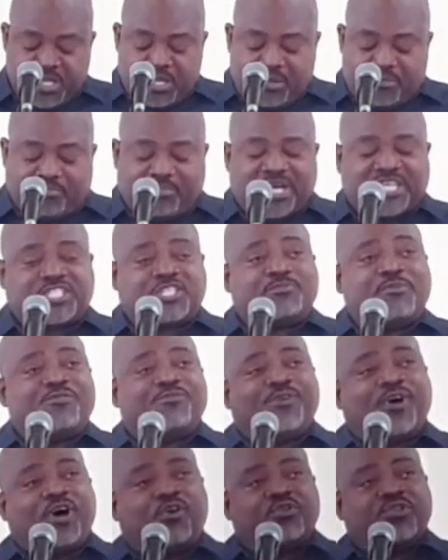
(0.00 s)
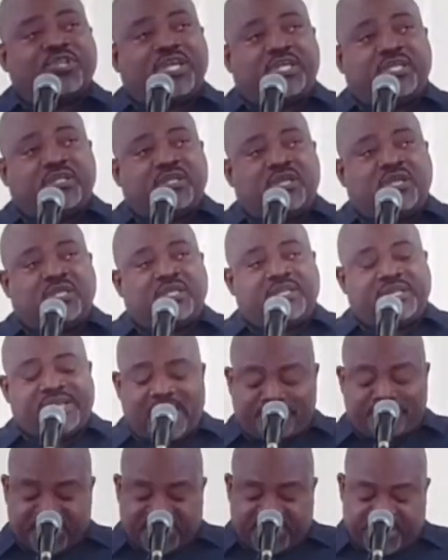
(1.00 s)
must be found in, in
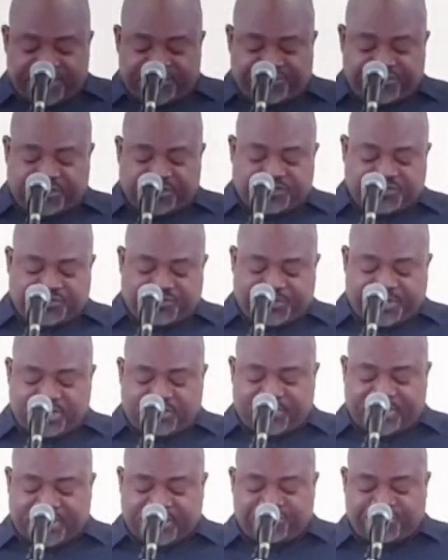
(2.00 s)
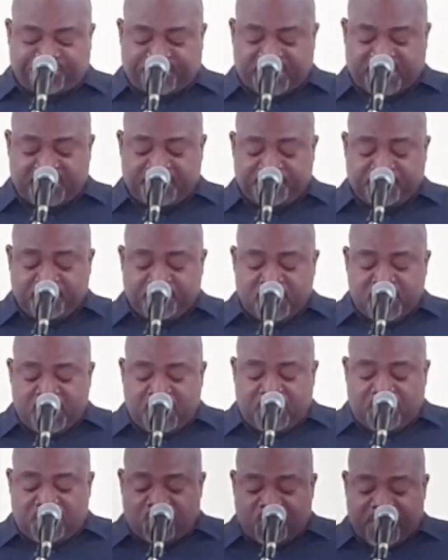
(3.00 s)
Lamentations 3.23,
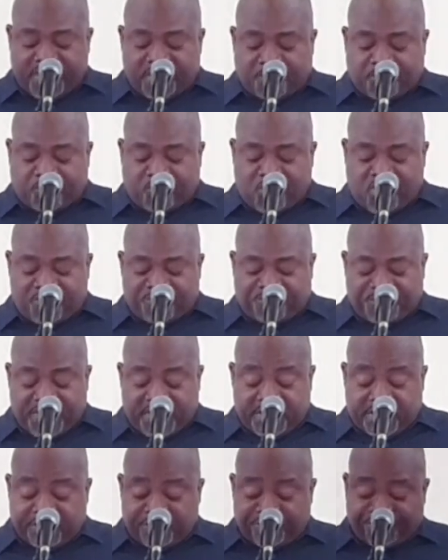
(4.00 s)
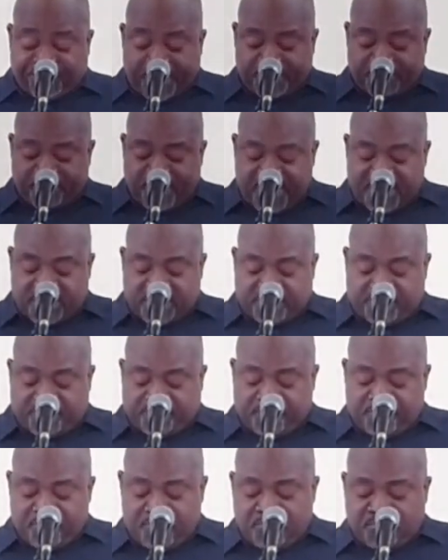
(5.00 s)
when the prophet Jeremiah
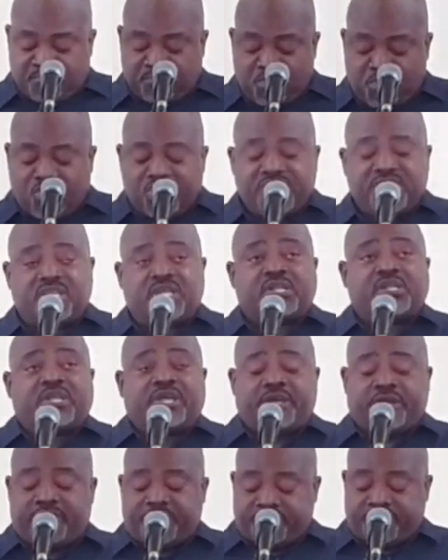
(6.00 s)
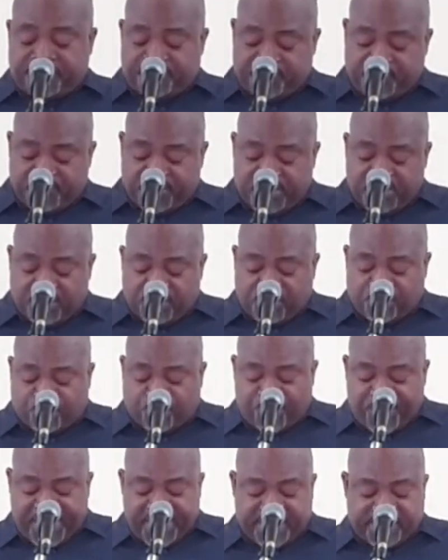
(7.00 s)
boldly declared,
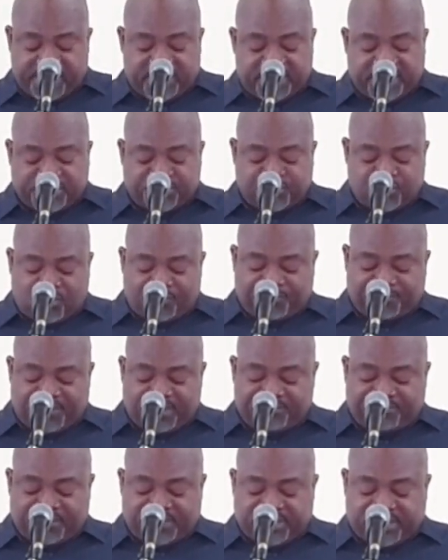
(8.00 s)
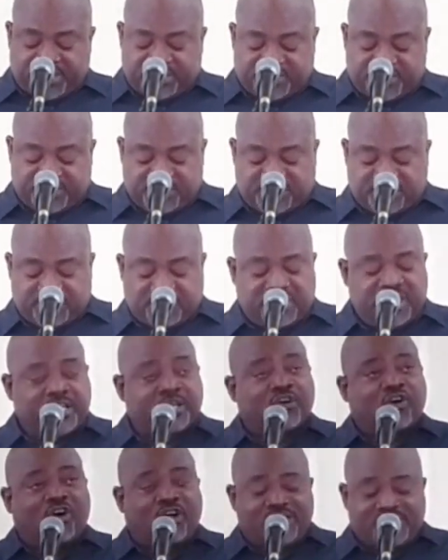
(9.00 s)
great is your faithfulness. In
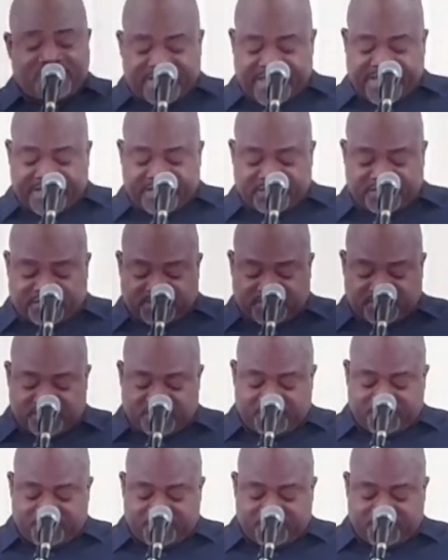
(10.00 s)
context,